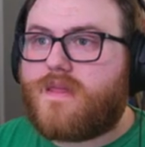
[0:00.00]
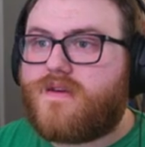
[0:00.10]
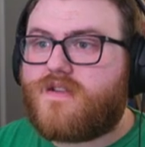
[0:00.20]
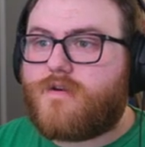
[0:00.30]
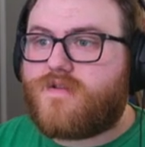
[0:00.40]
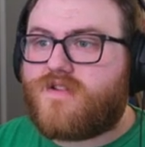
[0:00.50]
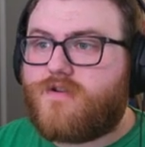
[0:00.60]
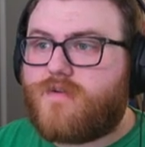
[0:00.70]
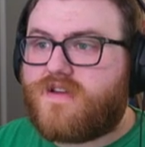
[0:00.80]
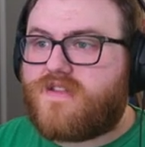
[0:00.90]
So I'm
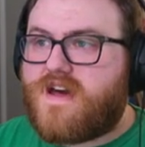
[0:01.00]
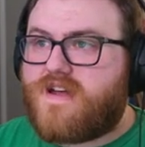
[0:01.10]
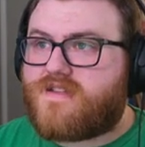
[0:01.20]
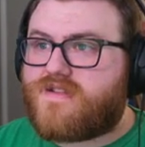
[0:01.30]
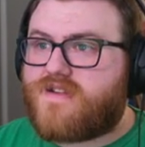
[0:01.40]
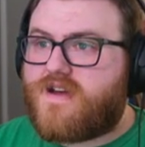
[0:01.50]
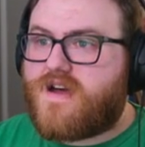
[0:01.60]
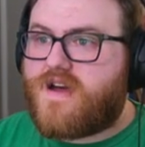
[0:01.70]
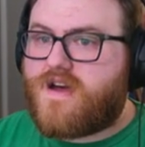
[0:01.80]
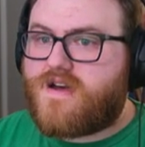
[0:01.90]
assuming that's
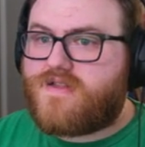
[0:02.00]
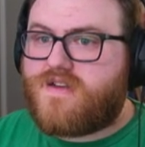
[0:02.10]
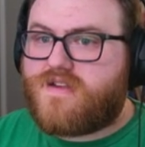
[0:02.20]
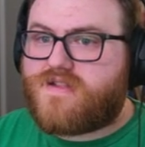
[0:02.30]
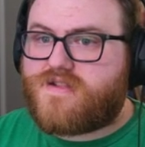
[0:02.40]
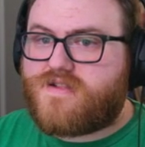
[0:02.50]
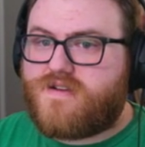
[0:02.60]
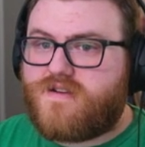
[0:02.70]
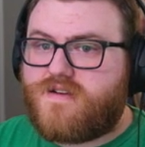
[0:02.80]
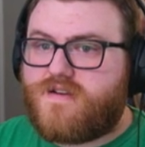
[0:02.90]
uh, this
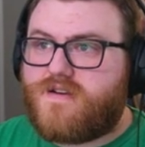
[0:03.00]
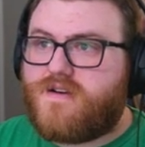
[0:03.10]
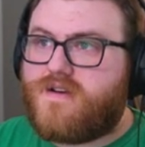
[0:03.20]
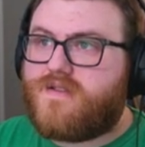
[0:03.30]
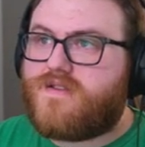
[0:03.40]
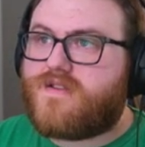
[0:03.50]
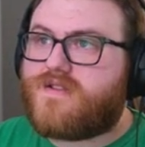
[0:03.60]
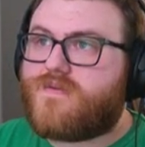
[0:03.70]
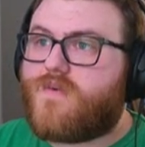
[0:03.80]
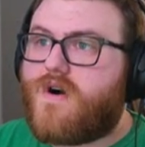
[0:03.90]

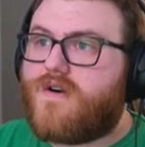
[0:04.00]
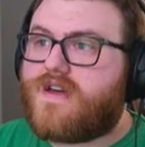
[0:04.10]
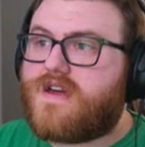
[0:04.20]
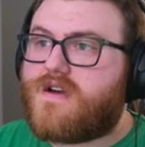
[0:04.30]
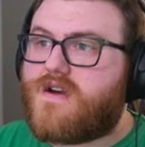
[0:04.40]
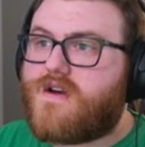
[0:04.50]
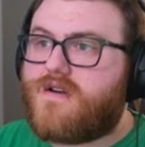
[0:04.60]
this wall here.